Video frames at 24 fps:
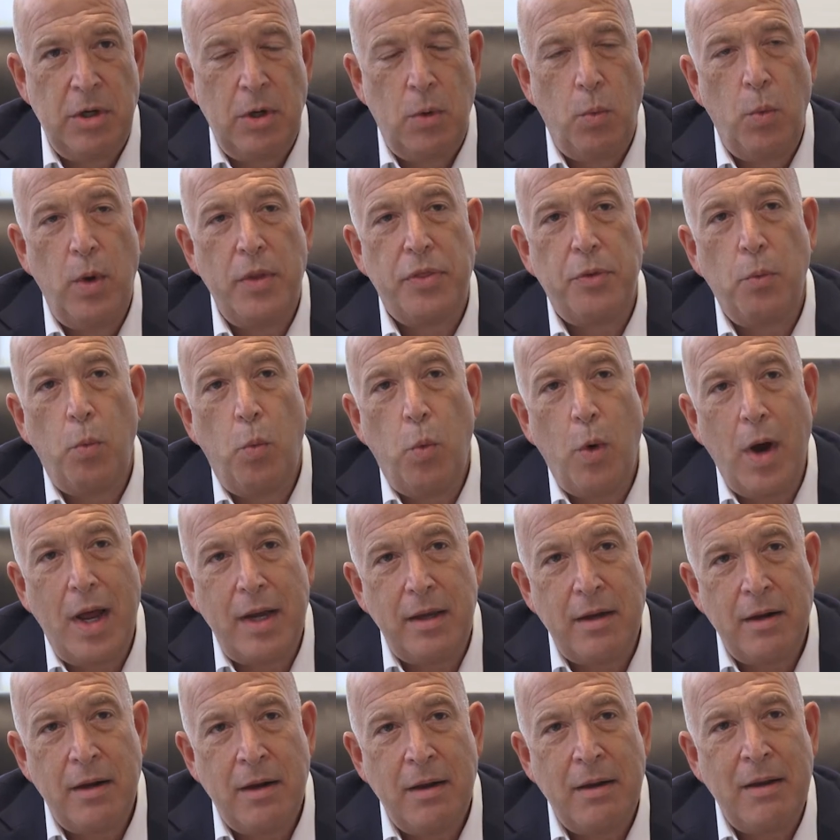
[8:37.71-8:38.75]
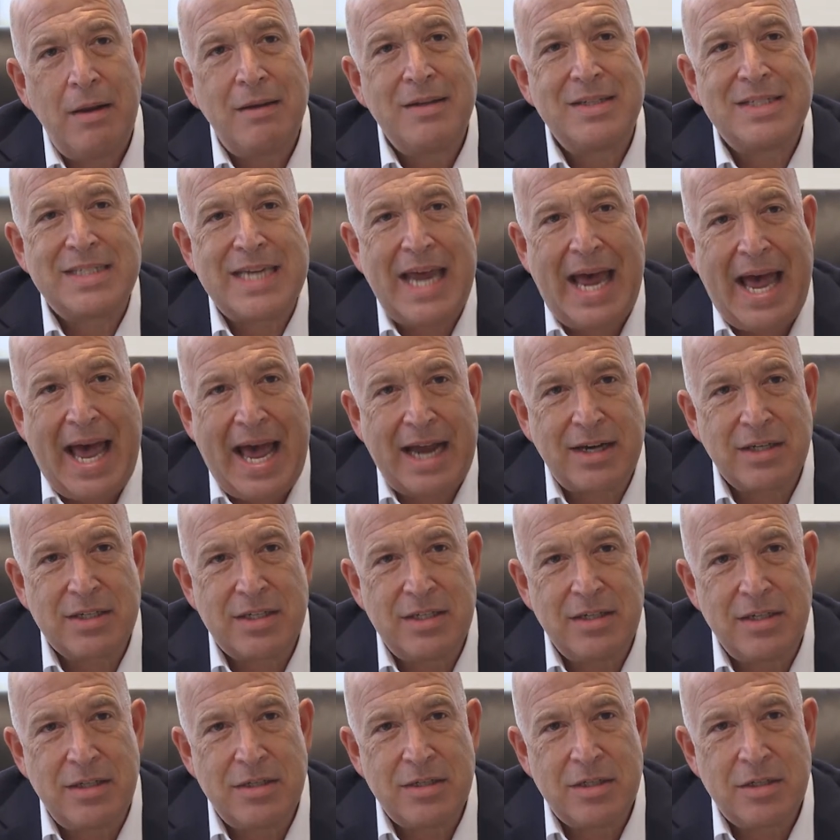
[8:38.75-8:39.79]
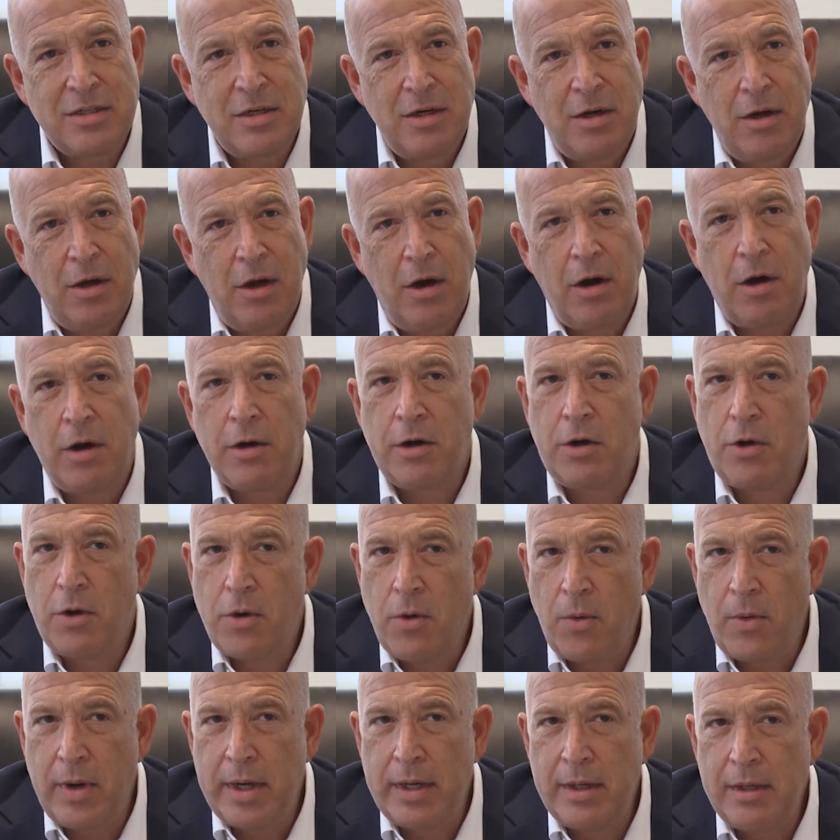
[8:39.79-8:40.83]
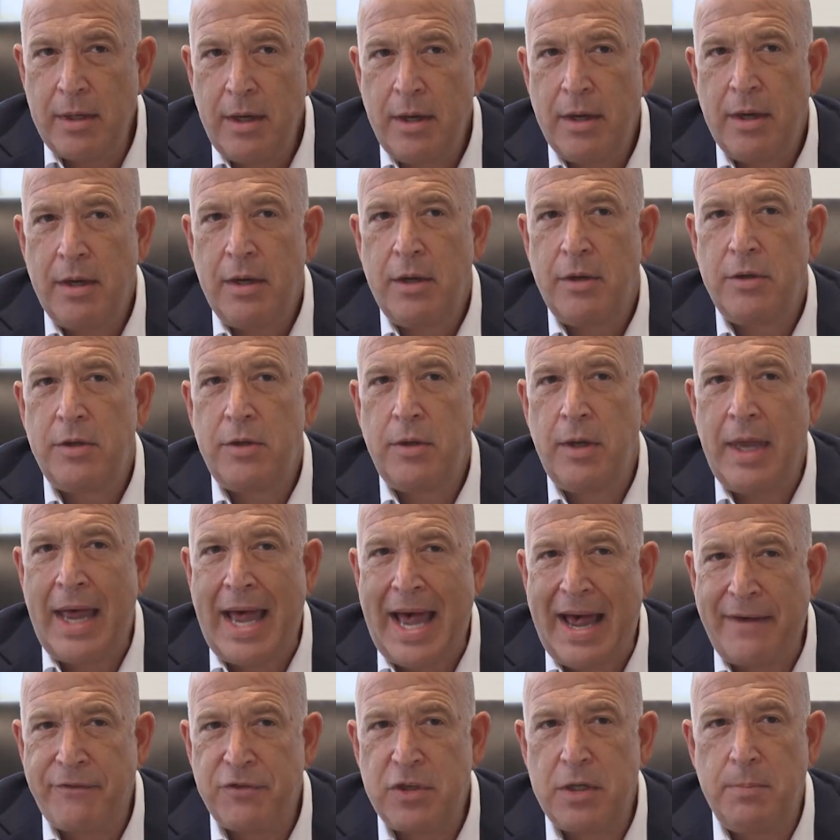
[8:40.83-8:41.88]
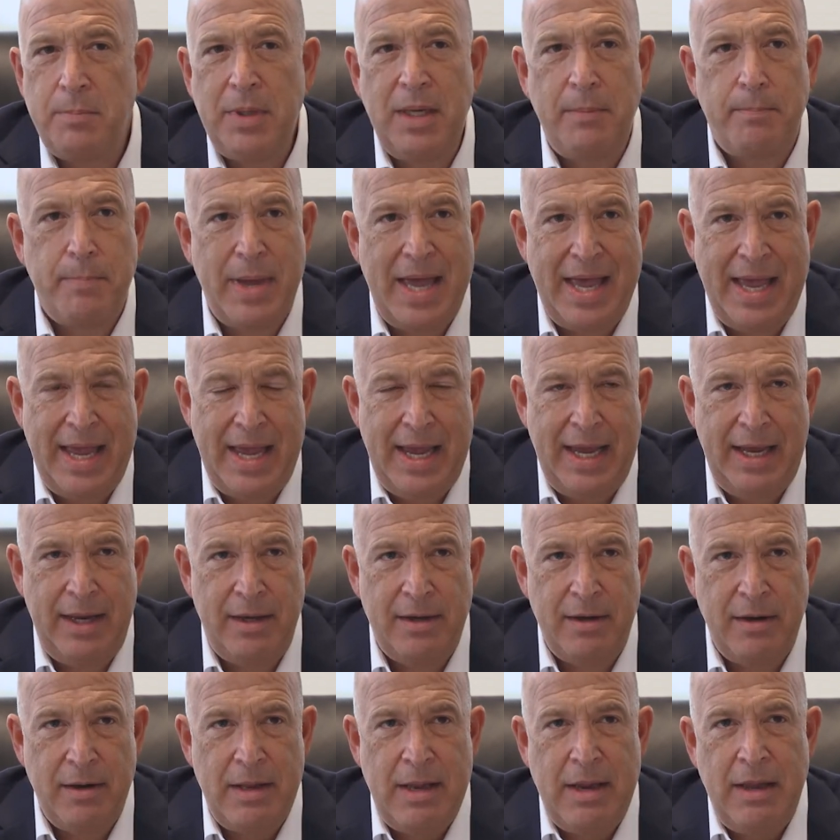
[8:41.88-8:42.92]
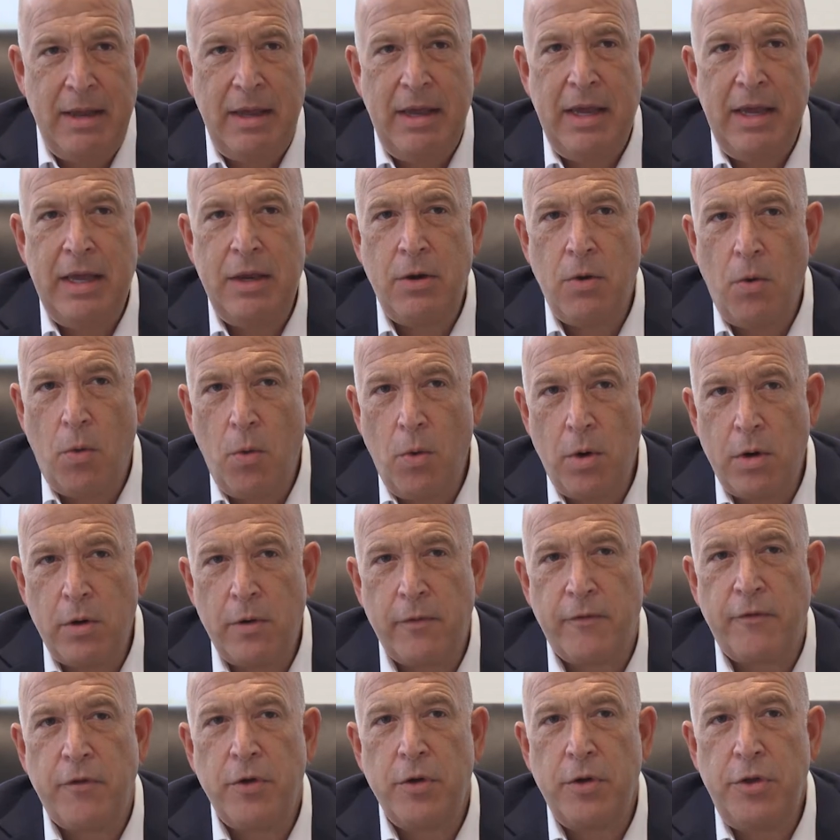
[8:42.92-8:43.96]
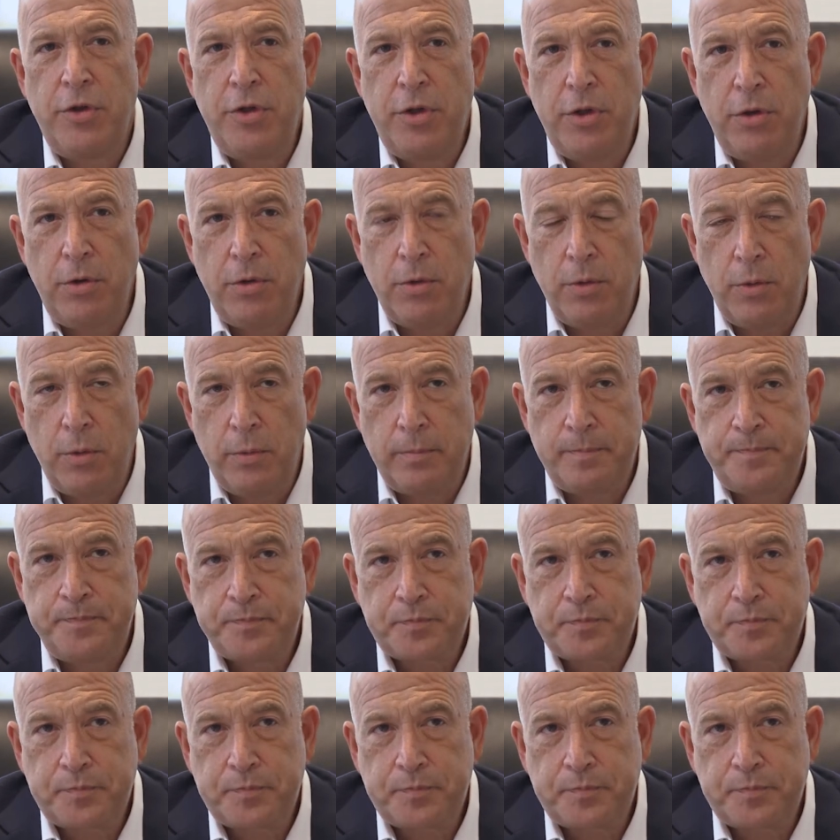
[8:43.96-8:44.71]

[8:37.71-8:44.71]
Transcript: with what taxes are going to have to be paid in order for you